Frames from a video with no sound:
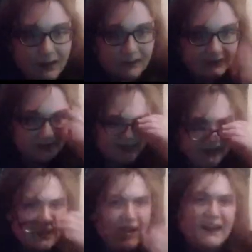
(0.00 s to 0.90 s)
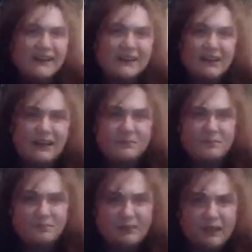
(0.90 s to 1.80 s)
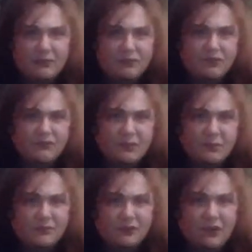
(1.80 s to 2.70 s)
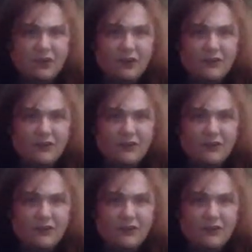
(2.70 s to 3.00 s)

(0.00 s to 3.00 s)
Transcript: Yeah, it was doing that before.